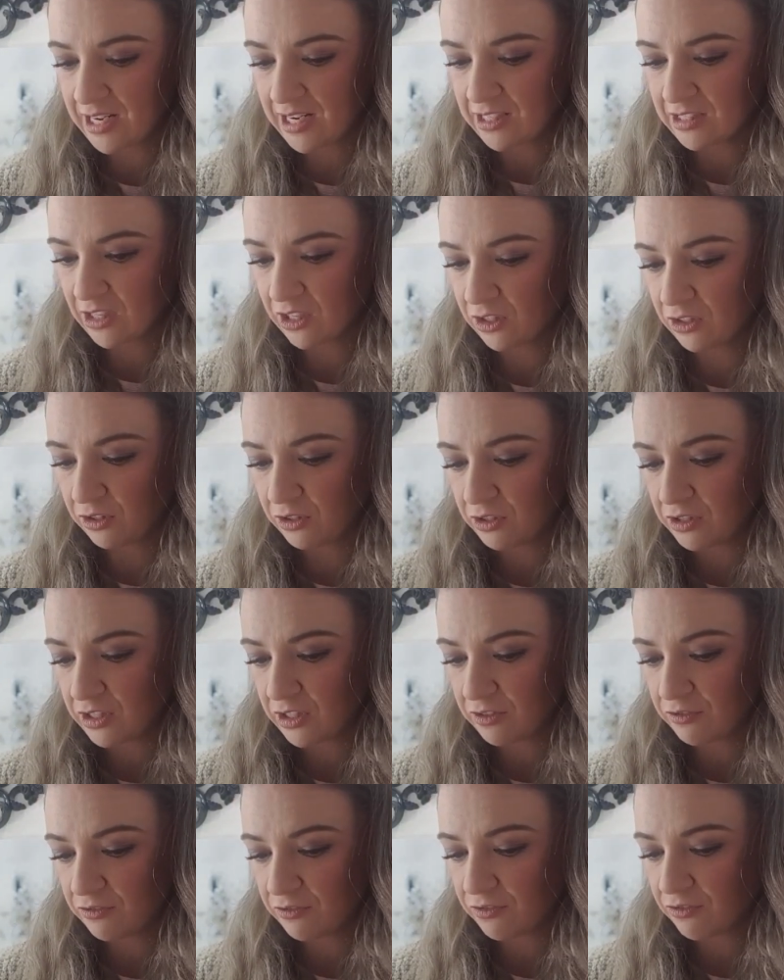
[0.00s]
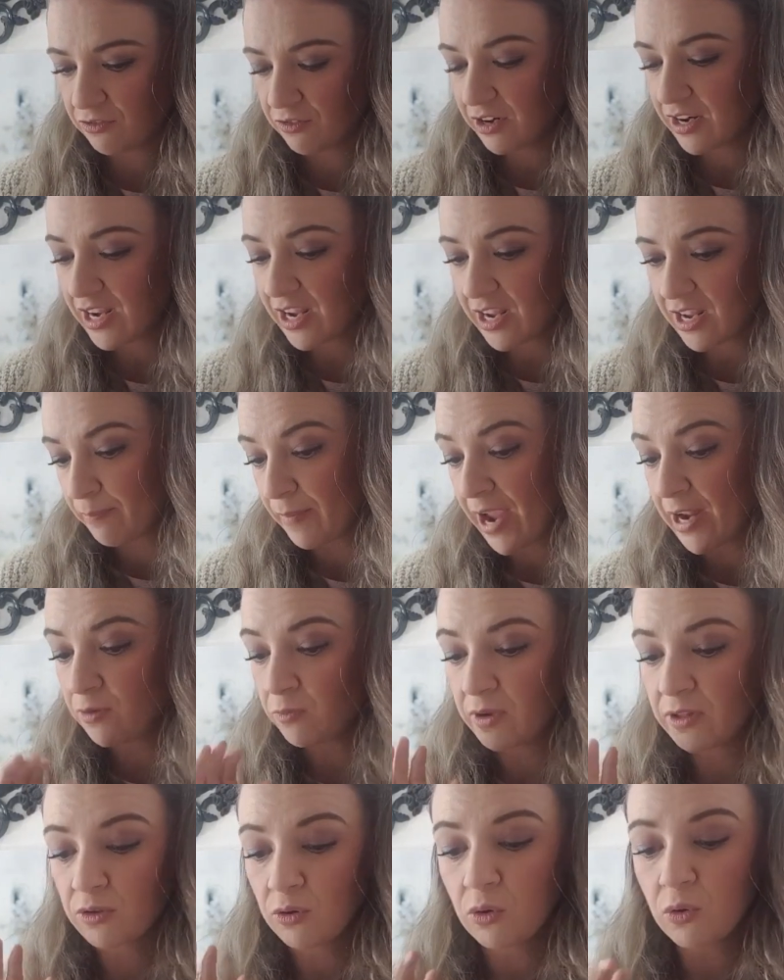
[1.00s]
It is gluten-free, made
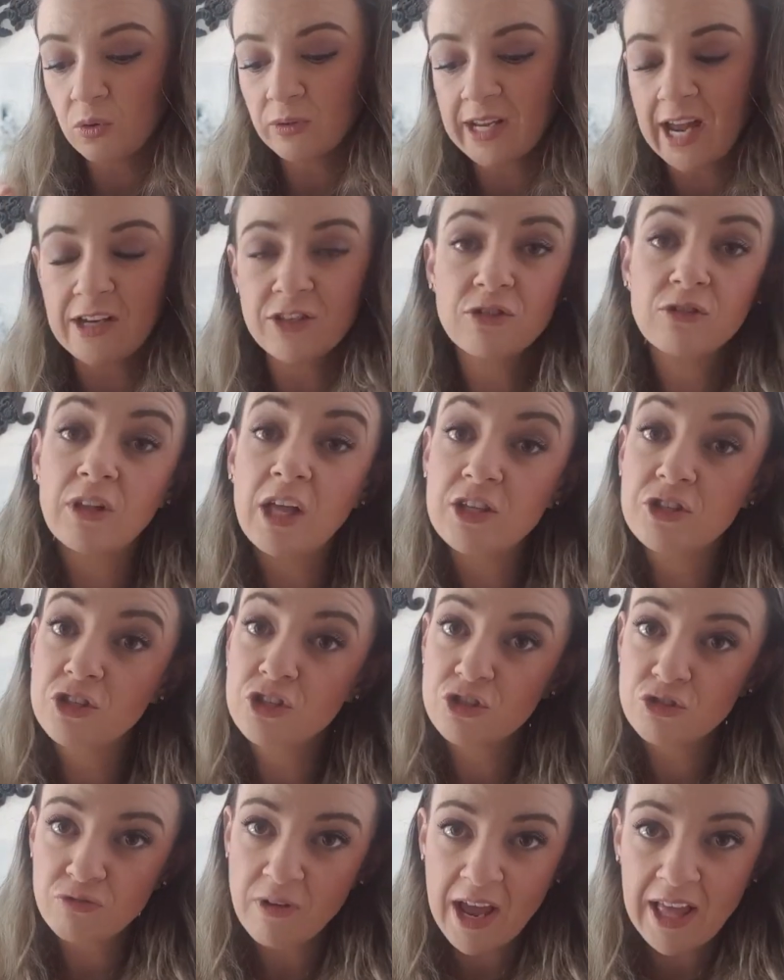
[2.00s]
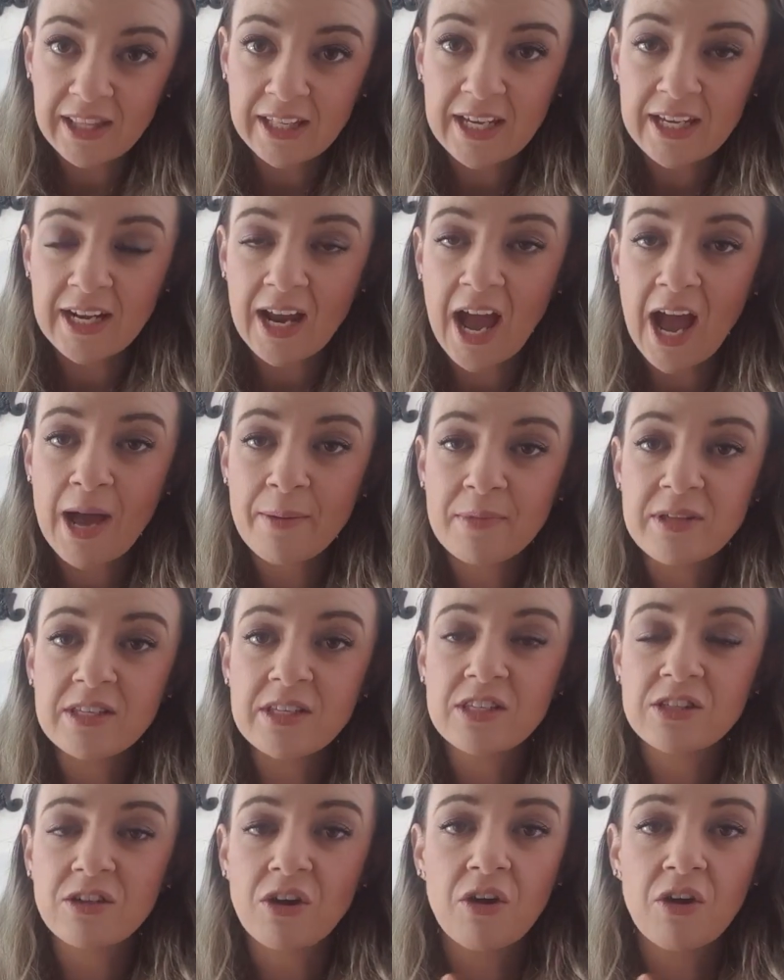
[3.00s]
with all natural Australian almonds.